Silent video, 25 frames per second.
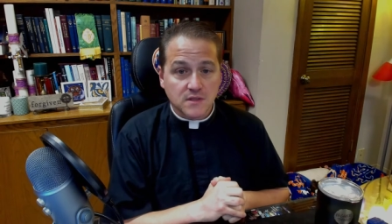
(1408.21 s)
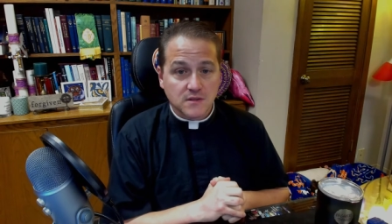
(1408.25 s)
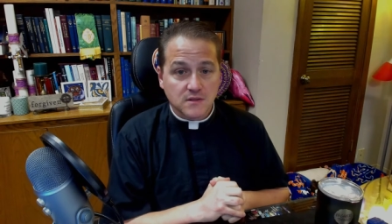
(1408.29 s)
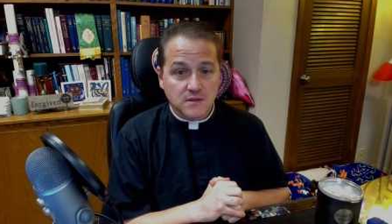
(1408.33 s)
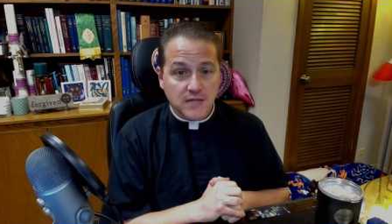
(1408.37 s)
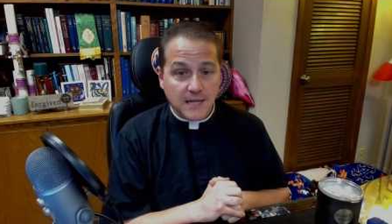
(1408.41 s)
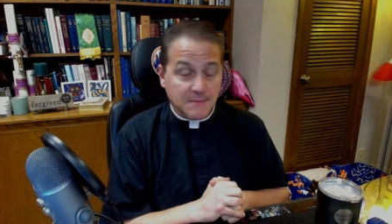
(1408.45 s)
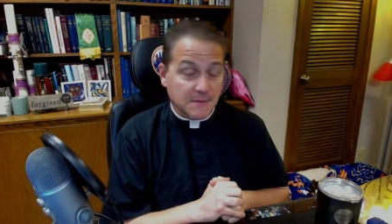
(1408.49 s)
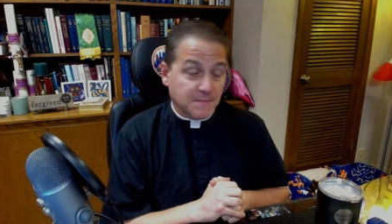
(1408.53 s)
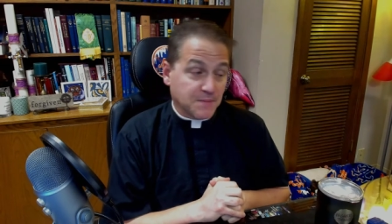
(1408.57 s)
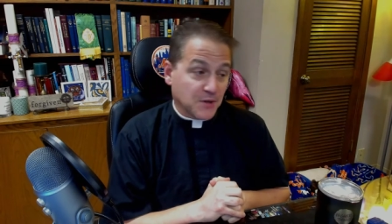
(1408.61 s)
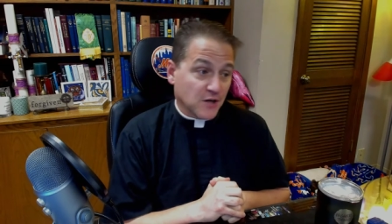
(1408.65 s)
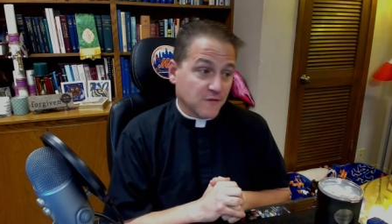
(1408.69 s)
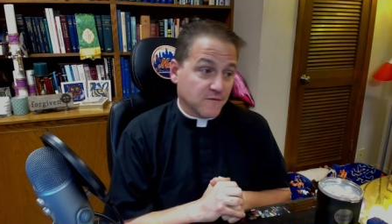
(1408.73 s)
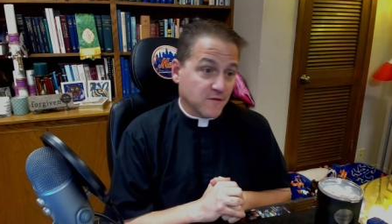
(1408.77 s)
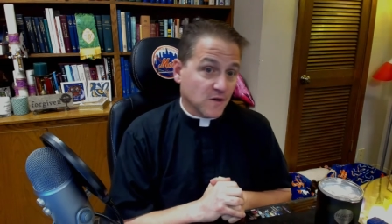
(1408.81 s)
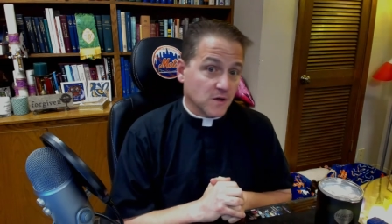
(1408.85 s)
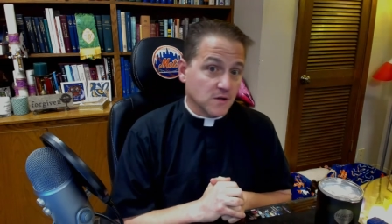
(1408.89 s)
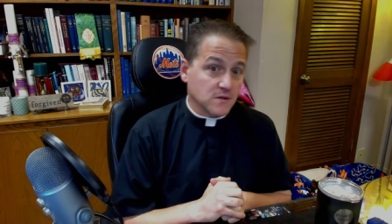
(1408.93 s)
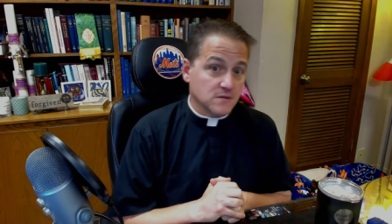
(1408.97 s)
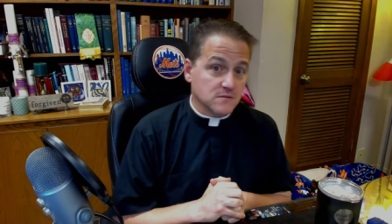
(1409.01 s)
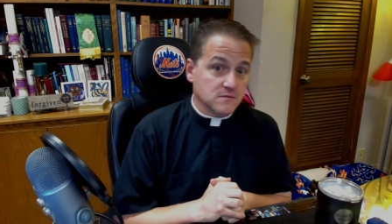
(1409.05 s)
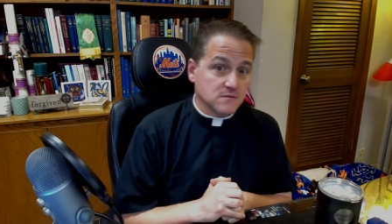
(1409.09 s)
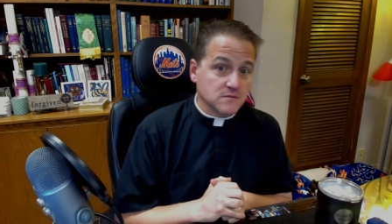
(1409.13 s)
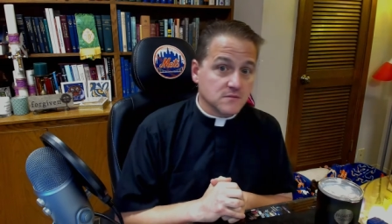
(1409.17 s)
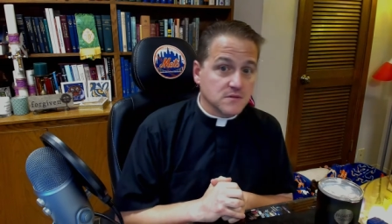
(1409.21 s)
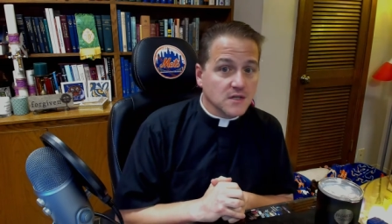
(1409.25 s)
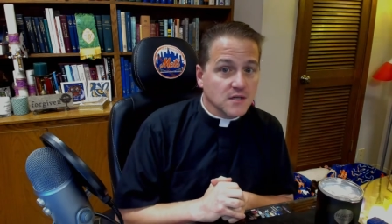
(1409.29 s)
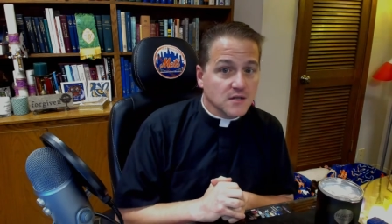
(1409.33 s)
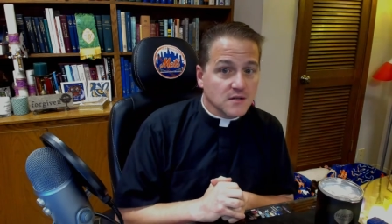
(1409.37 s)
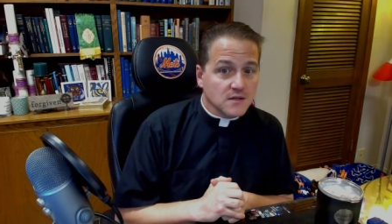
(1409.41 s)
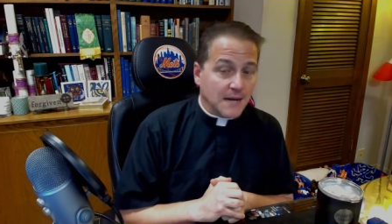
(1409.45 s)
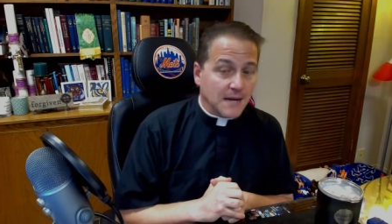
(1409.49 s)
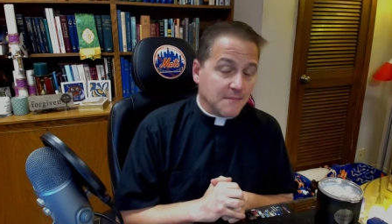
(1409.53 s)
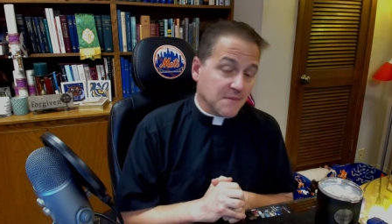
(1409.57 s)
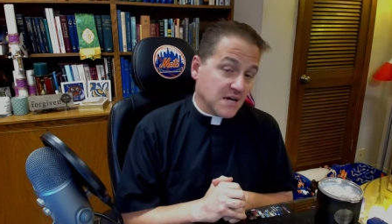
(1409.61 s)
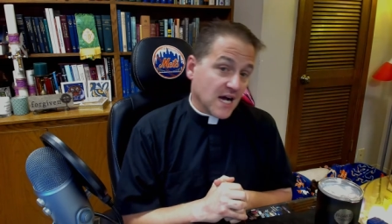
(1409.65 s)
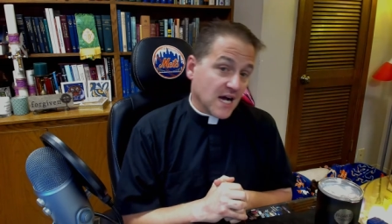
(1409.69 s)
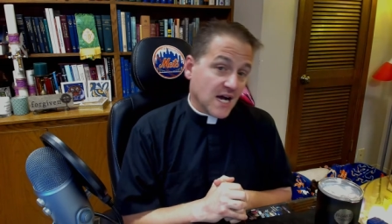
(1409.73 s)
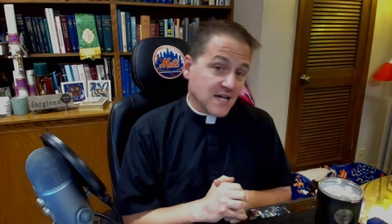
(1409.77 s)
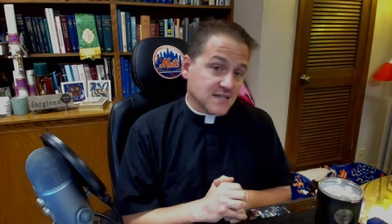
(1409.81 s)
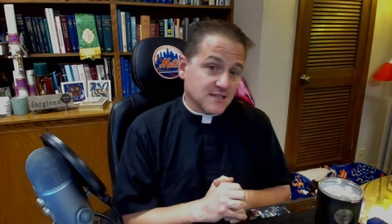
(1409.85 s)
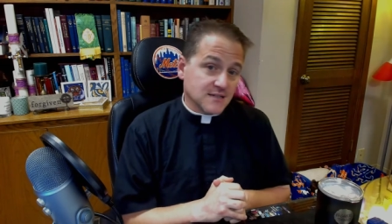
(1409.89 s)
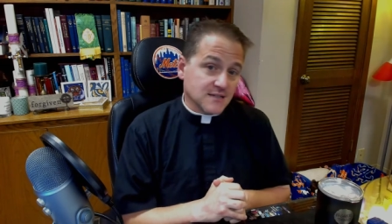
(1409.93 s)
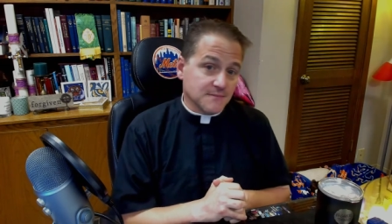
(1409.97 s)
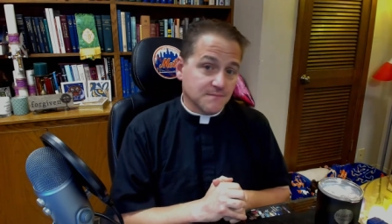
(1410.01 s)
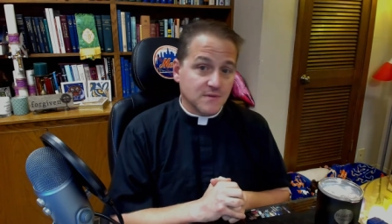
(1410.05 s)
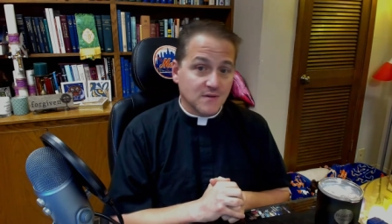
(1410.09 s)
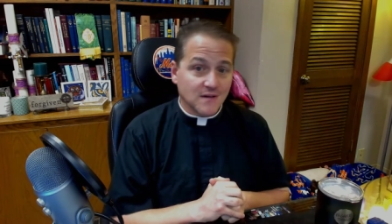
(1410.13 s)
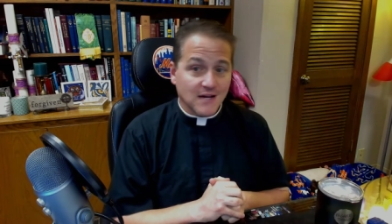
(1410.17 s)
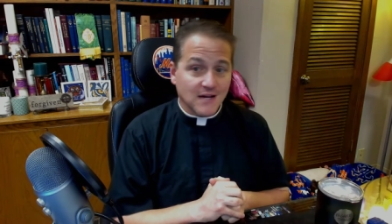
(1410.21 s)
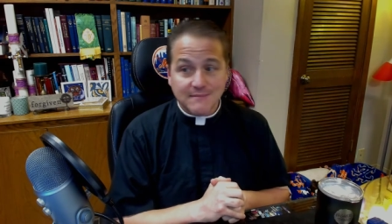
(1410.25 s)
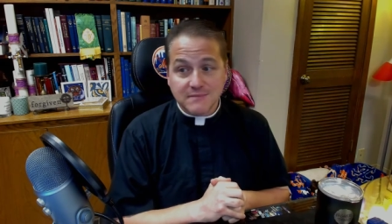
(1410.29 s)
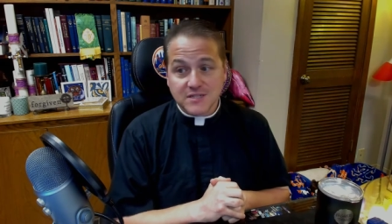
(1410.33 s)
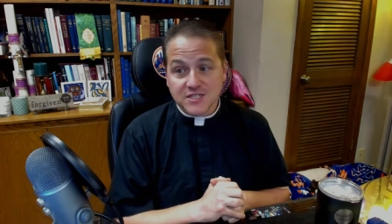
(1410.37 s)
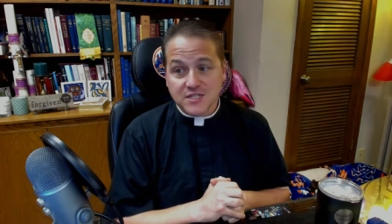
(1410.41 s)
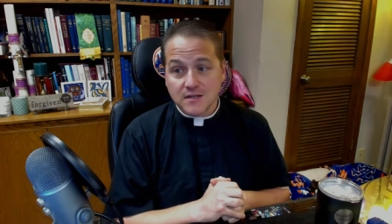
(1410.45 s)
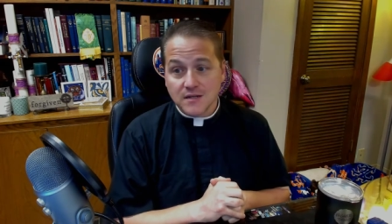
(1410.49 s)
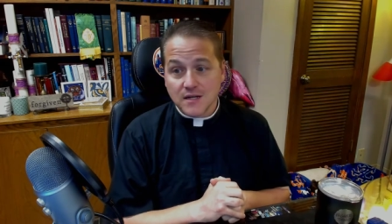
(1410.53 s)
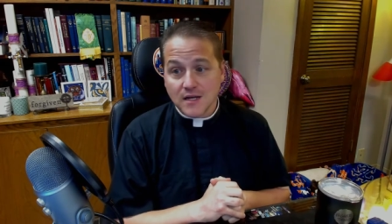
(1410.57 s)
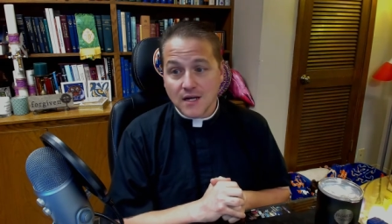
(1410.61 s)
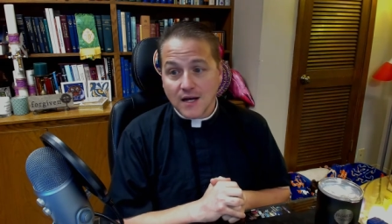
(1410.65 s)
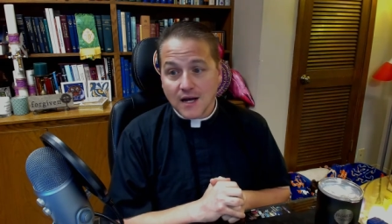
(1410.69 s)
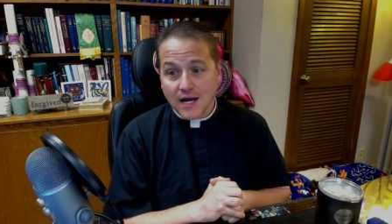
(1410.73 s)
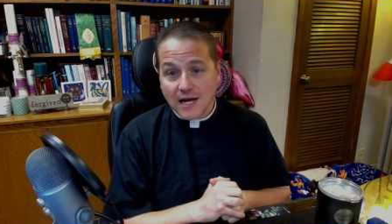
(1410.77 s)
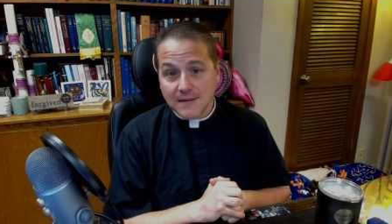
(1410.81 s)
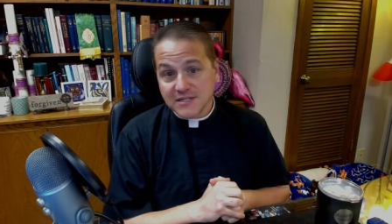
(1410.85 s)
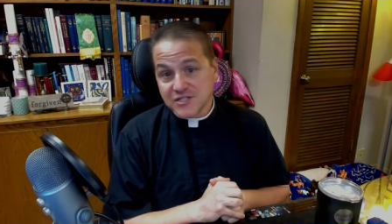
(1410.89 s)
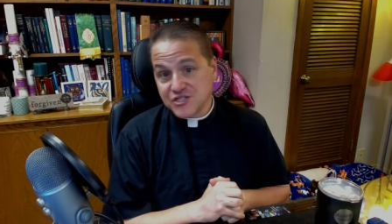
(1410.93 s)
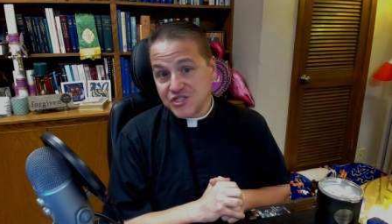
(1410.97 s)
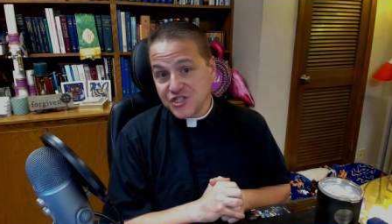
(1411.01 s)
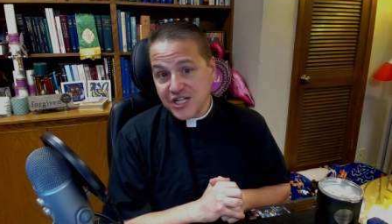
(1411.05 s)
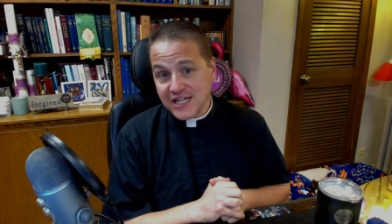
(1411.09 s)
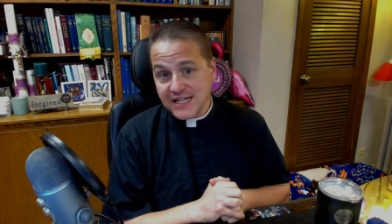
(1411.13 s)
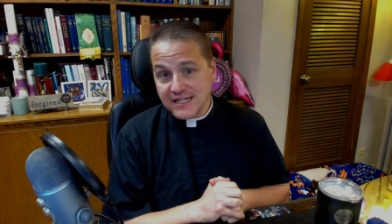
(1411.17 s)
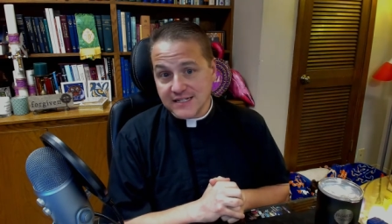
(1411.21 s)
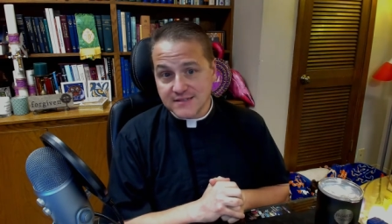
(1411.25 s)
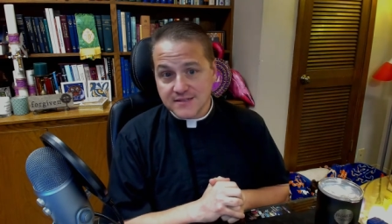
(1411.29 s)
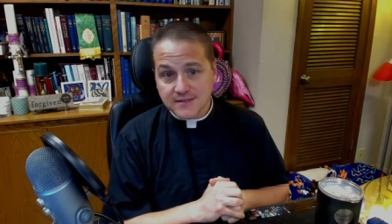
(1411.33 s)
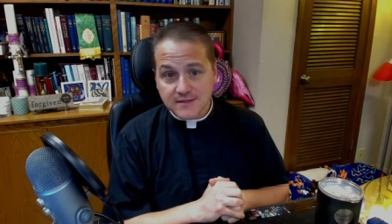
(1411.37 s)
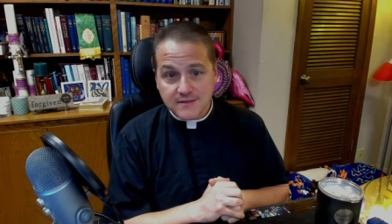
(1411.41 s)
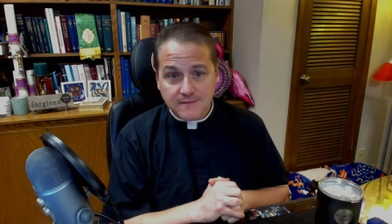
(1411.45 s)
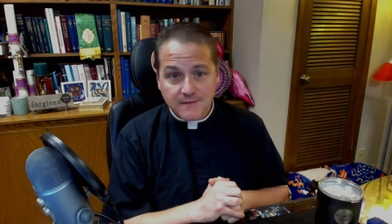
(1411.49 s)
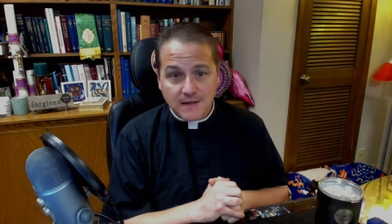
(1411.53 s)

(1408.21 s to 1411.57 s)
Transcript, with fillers: I'm a pervert. I'm a gossip. I'm a I'm a cheat.